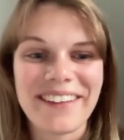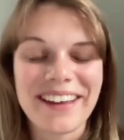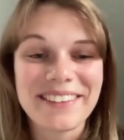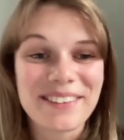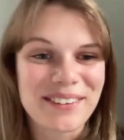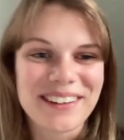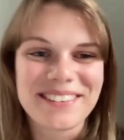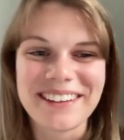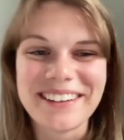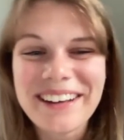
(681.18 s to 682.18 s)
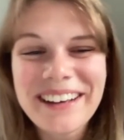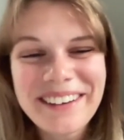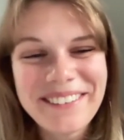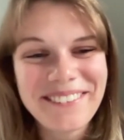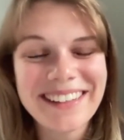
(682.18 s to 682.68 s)
like this
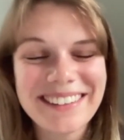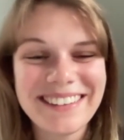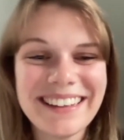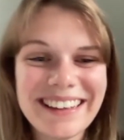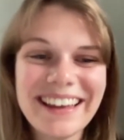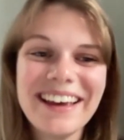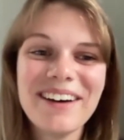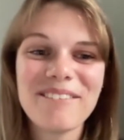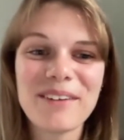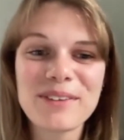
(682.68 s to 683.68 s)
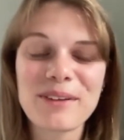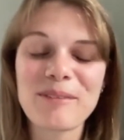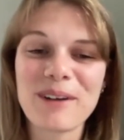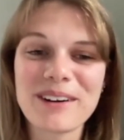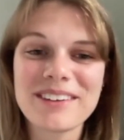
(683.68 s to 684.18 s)
question. What's the
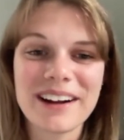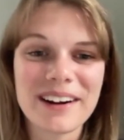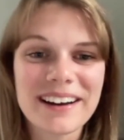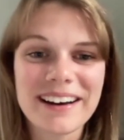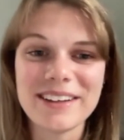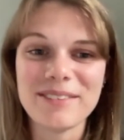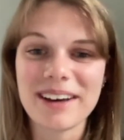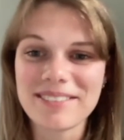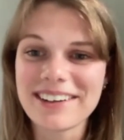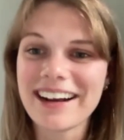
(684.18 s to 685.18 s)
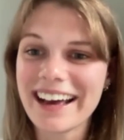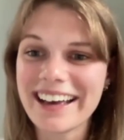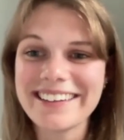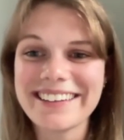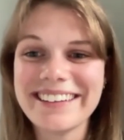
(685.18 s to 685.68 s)
worst haircut you've ever had?